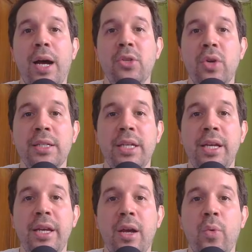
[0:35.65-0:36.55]
As you can see
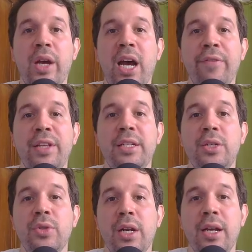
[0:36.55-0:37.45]
here, we have this
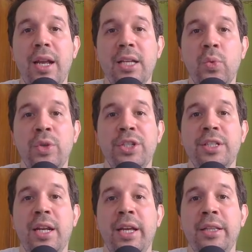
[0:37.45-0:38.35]
user class, which
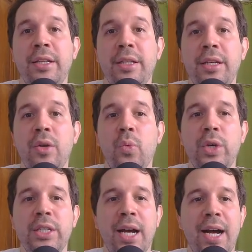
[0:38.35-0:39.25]
is an entity,
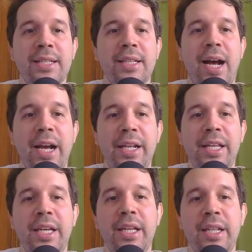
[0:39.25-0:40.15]
which has ID,